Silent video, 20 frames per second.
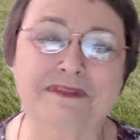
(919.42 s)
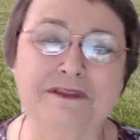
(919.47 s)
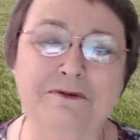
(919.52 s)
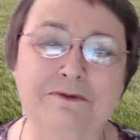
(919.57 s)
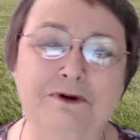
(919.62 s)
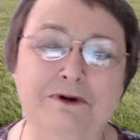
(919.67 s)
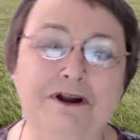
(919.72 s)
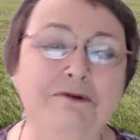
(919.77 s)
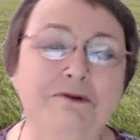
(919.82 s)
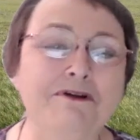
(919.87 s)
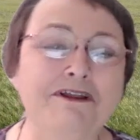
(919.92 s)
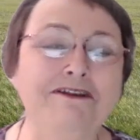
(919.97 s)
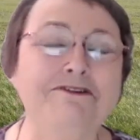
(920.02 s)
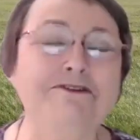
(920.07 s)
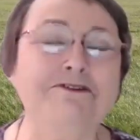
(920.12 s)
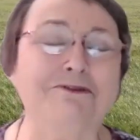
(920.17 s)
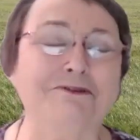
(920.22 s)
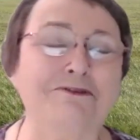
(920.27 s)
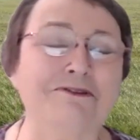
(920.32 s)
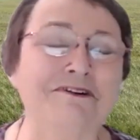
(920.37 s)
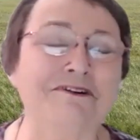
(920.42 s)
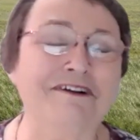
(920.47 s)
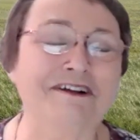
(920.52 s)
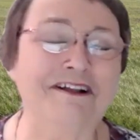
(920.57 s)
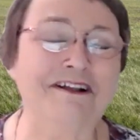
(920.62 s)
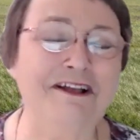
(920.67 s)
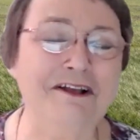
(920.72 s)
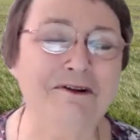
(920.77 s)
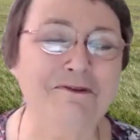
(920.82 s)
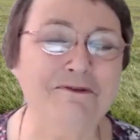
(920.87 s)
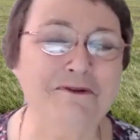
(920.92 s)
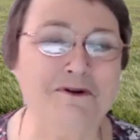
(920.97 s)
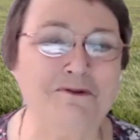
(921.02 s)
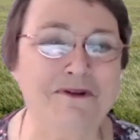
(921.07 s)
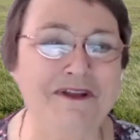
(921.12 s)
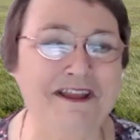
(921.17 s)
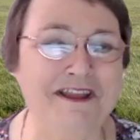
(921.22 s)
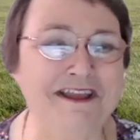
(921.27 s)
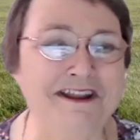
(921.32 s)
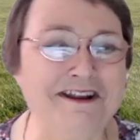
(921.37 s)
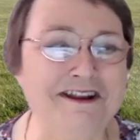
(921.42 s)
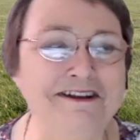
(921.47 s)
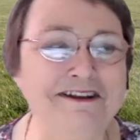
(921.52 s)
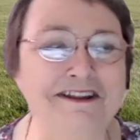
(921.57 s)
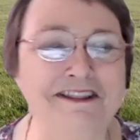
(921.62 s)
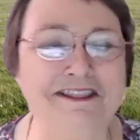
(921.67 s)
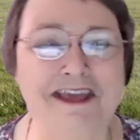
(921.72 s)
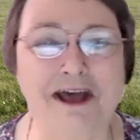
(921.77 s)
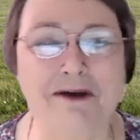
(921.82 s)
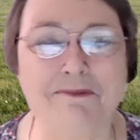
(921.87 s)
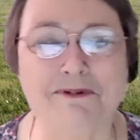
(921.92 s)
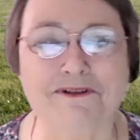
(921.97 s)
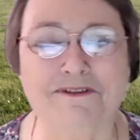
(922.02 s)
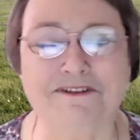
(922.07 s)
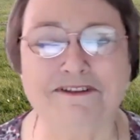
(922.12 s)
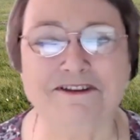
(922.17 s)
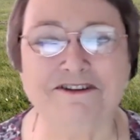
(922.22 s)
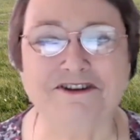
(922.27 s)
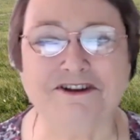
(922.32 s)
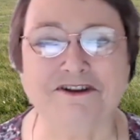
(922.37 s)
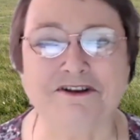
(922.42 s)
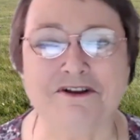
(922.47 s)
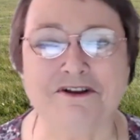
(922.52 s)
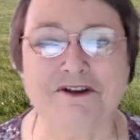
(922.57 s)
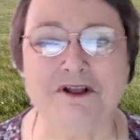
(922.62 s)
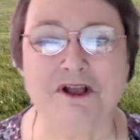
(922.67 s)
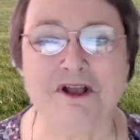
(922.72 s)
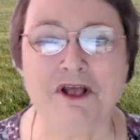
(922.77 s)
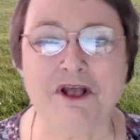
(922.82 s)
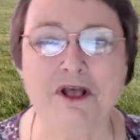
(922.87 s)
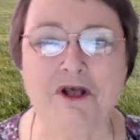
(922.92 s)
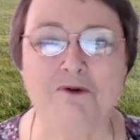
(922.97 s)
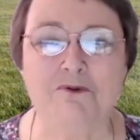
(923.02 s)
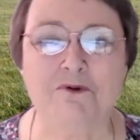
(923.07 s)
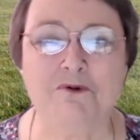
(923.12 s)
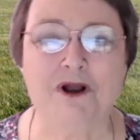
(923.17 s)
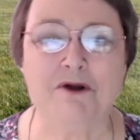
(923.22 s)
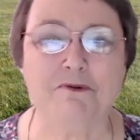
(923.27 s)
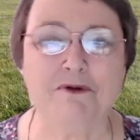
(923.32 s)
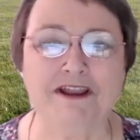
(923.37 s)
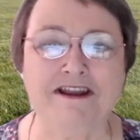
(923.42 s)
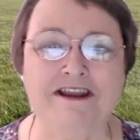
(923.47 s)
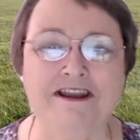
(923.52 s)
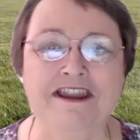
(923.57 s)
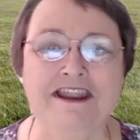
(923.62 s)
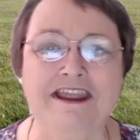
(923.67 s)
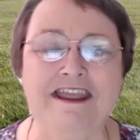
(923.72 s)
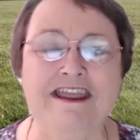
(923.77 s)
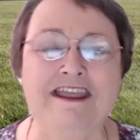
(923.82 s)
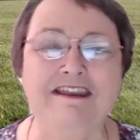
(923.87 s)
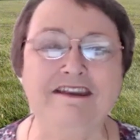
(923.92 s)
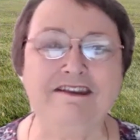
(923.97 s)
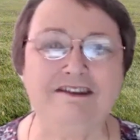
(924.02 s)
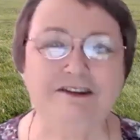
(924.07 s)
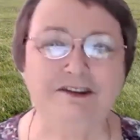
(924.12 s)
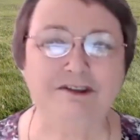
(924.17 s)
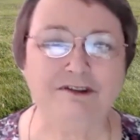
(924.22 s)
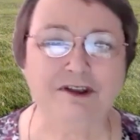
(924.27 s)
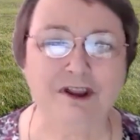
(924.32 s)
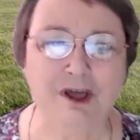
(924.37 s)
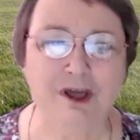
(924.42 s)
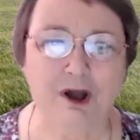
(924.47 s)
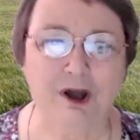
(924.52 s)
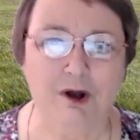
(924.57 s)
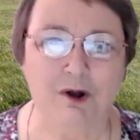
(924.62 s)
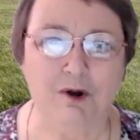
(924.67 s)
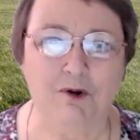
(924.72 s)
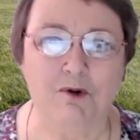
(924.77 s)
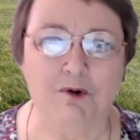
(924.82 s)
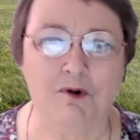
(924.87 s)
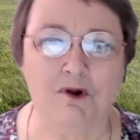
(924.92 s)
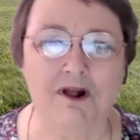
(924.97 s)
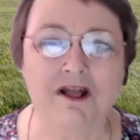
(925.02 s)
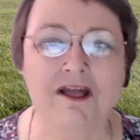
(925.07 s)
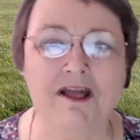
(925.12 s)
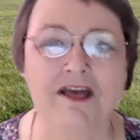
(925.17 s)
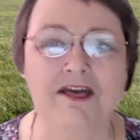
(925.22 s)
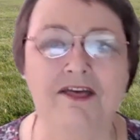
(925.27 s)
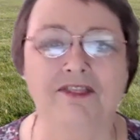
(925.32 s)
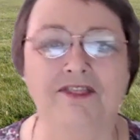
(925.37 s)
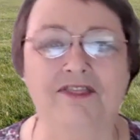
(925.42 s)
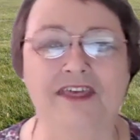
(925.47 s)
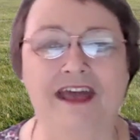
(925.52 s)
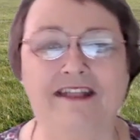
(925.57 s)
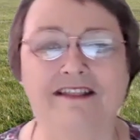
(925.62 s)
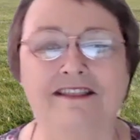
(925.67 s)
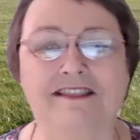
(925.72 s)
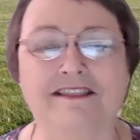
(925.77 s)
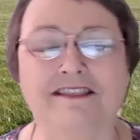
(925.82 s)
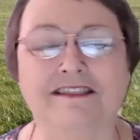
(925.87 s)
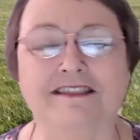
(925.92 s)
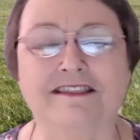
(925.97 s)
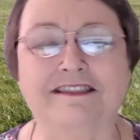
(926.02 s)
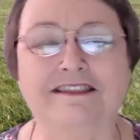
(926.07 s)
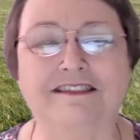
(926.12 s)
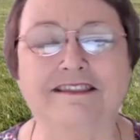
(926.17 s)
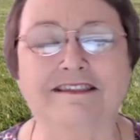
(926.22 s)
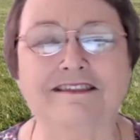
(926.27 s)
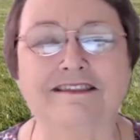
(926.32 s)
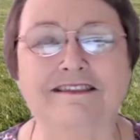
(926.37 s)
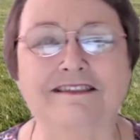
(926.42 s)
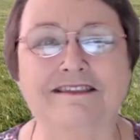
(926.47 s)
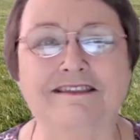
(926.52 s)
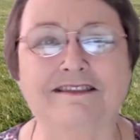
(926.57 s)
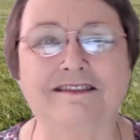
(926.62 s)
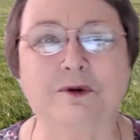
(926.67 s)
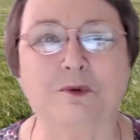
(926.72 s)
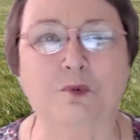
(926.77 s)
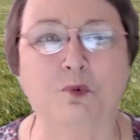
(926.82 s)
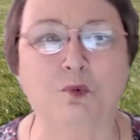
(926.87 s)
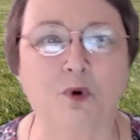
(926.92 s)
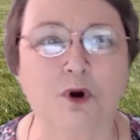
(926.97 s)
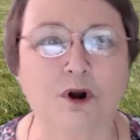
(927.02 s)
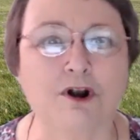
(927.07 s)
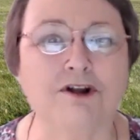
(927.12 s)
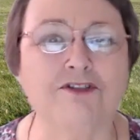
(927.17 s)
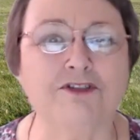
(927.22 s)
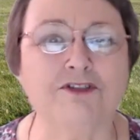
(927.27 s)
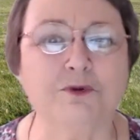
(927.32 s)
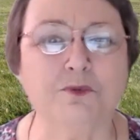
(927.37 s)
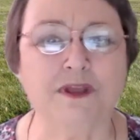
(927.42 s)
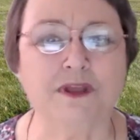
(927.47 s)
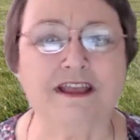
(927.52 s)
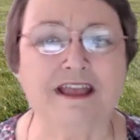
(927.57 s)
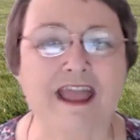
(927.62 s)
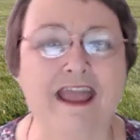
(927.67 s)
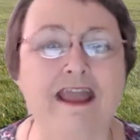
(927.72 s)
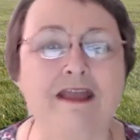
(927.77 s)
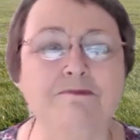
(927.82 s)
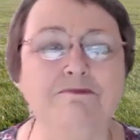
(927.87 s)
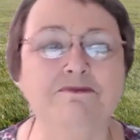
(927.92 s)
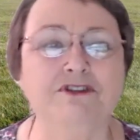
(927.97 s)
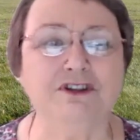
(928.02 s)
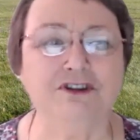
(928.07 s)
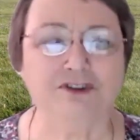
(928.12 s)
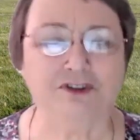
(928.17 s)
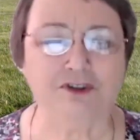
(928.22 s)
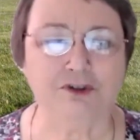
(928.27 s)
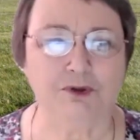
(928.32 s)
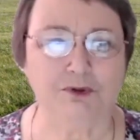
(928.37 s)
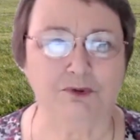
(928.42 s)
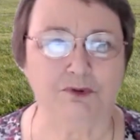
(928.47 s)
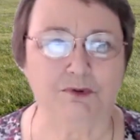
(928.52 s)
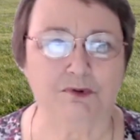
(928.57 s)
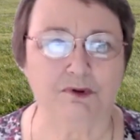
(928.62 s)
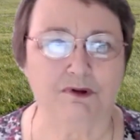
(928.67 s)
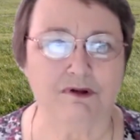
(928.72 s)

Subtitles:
What do we do when we get into that position where we need to know that the work that we came to do